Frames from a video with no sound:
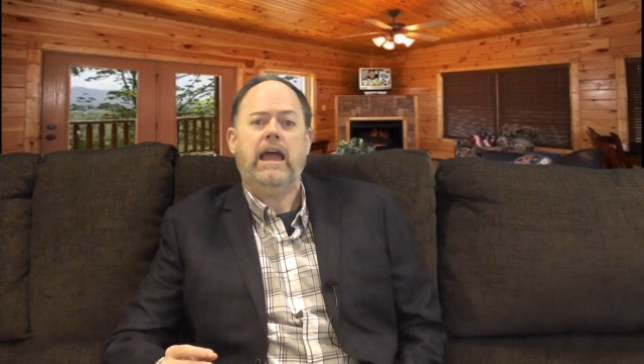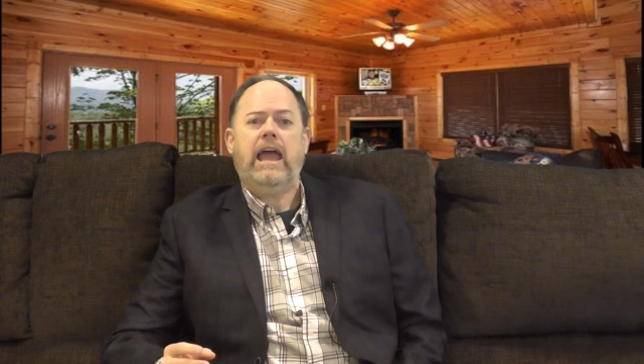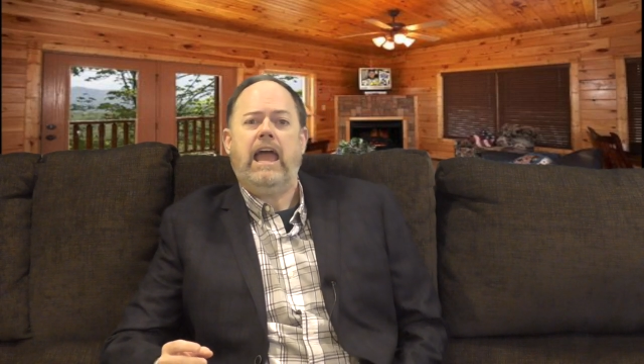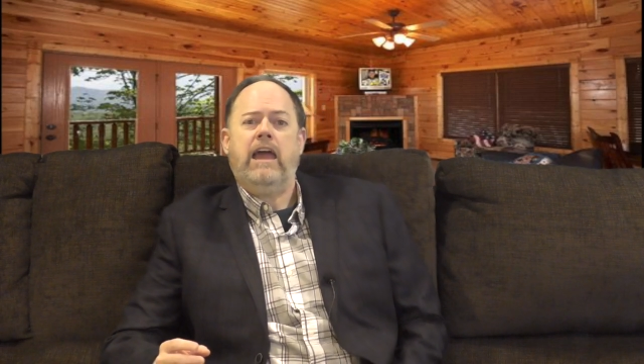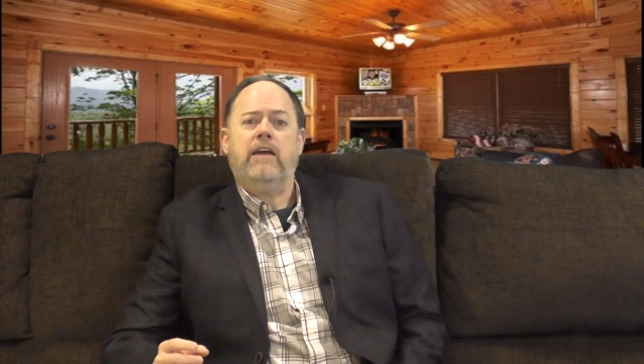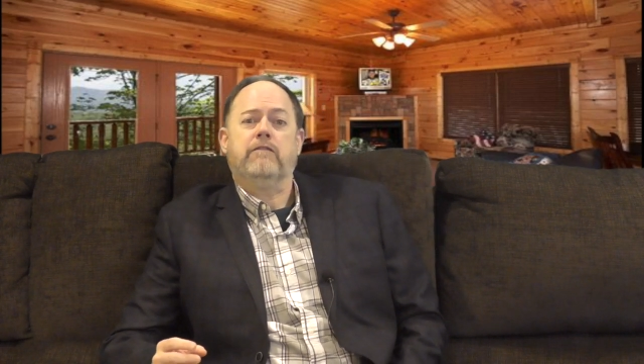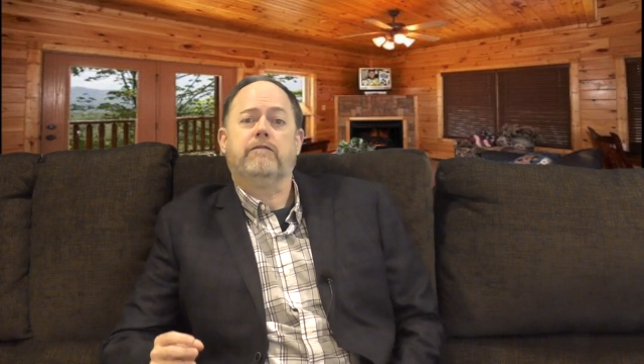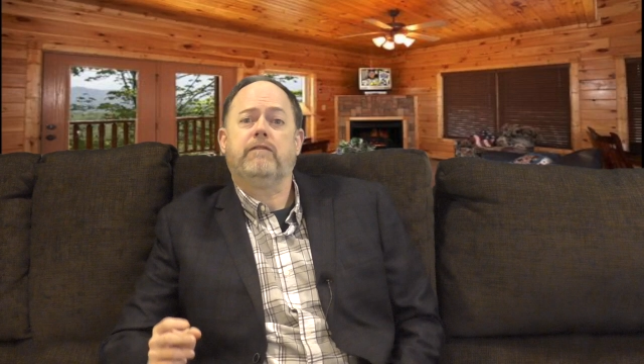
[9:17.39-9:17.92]

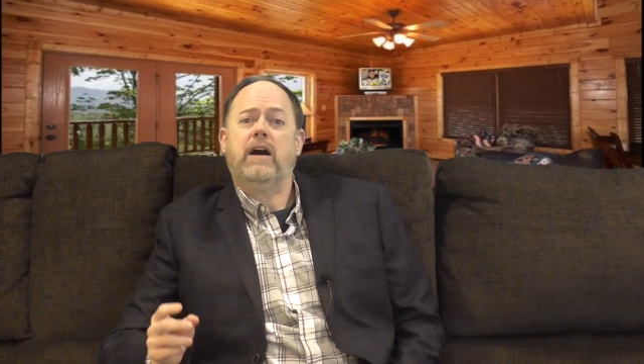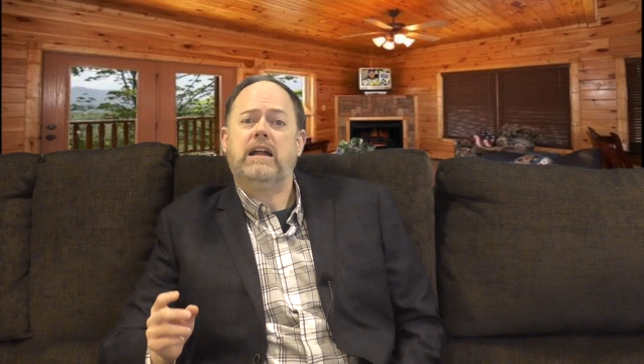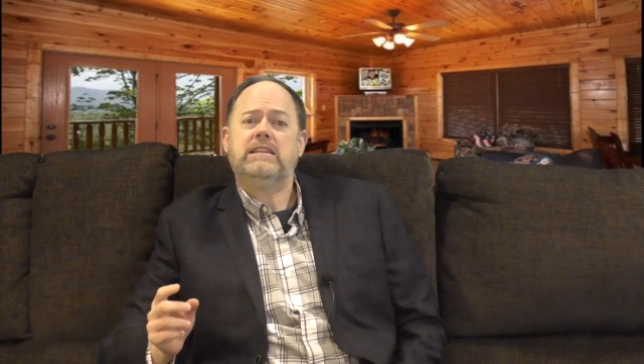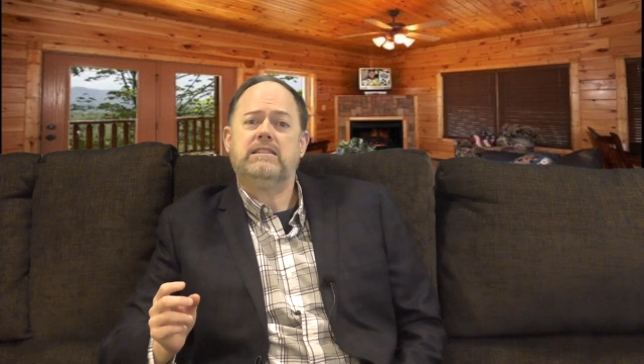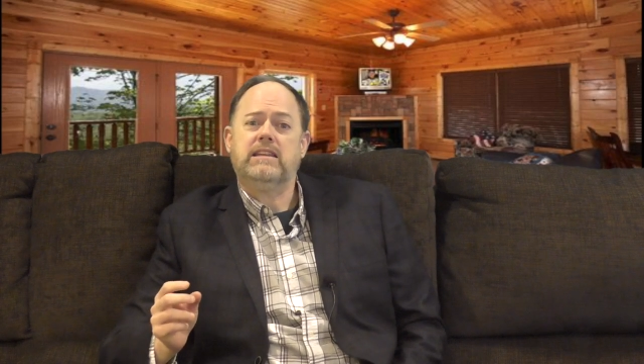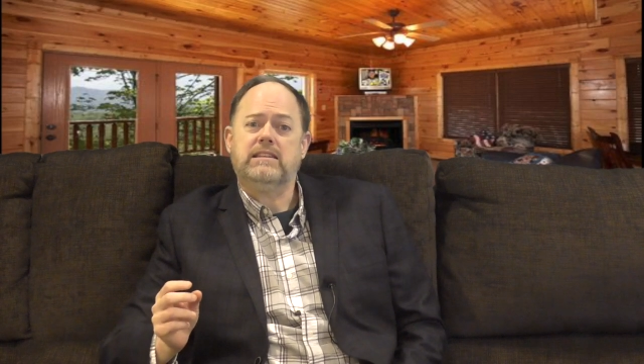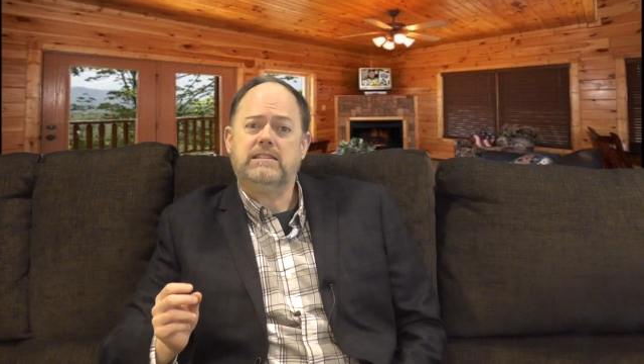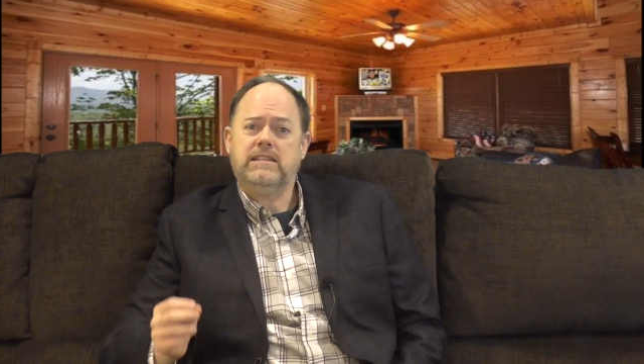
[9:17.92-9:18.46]
and finds
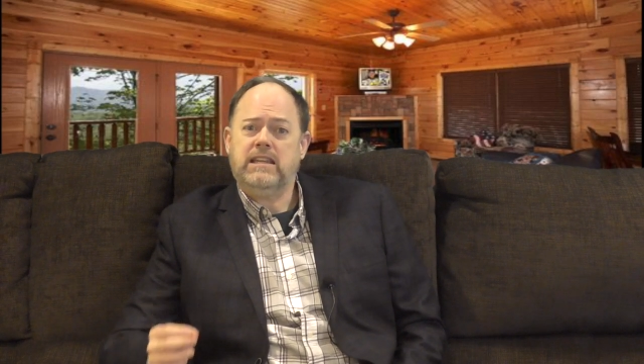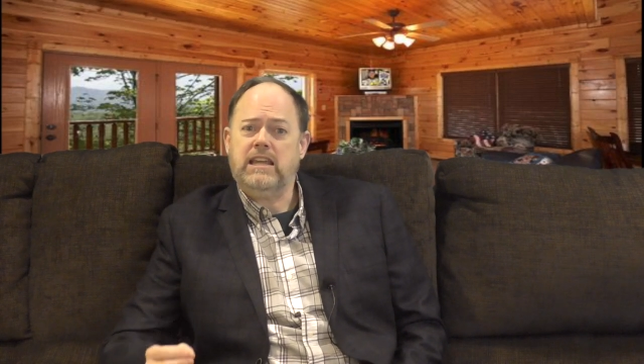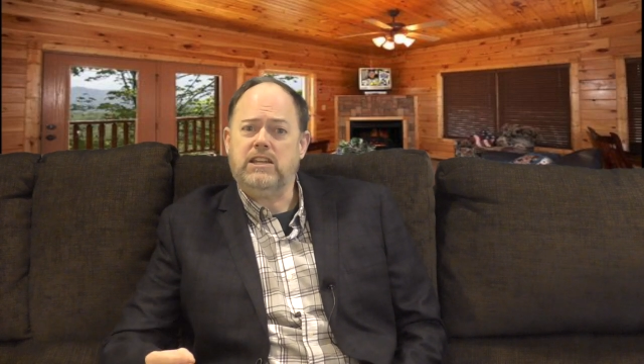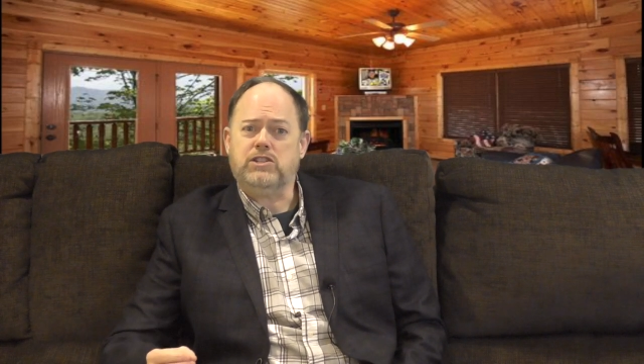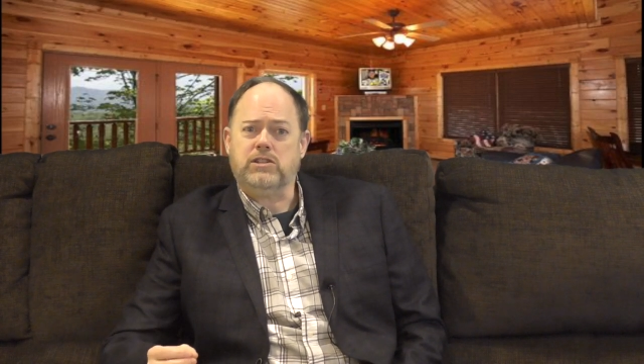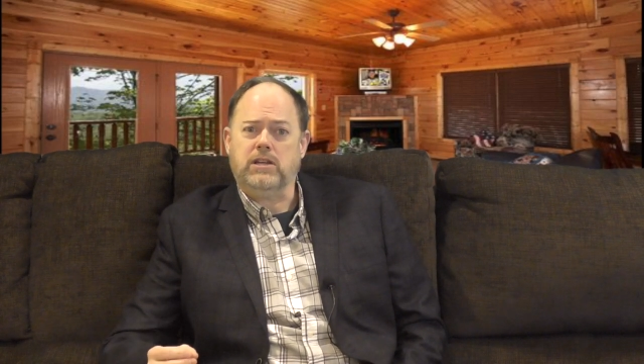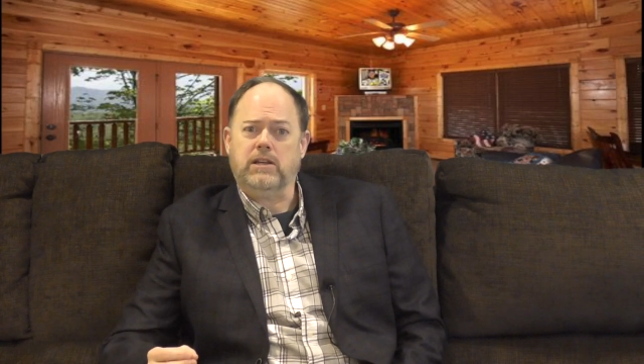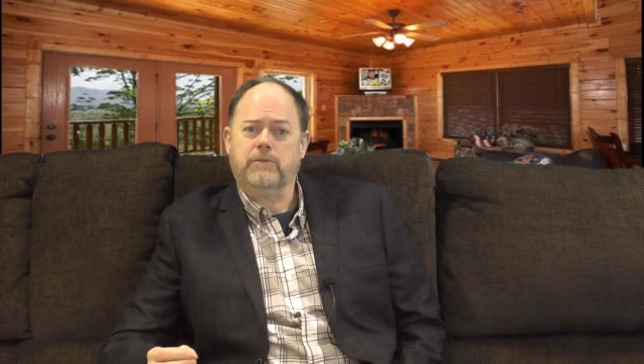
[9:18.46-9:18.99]
that
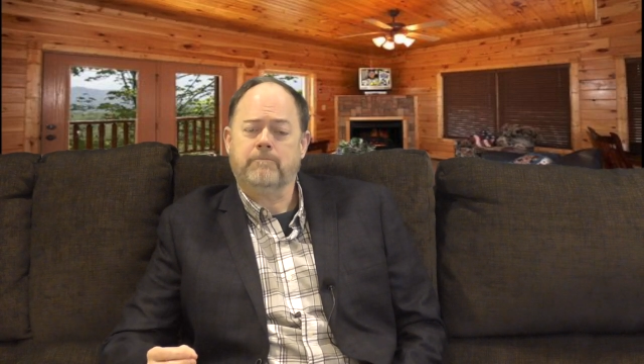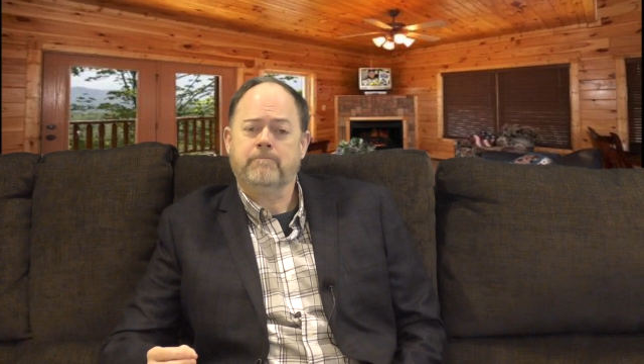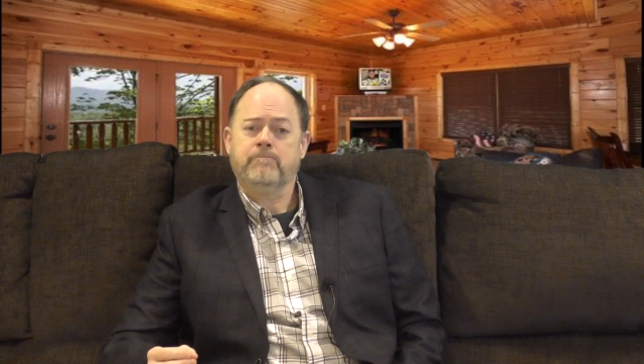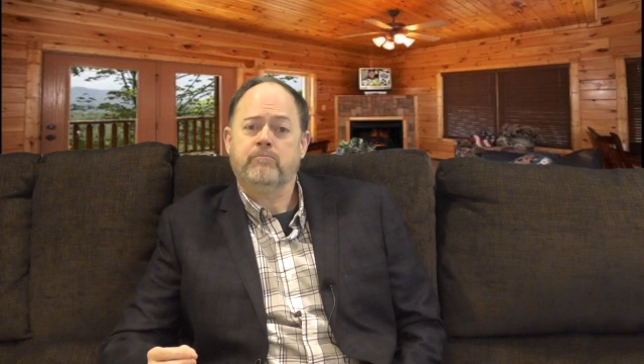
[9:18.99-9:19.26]
teaching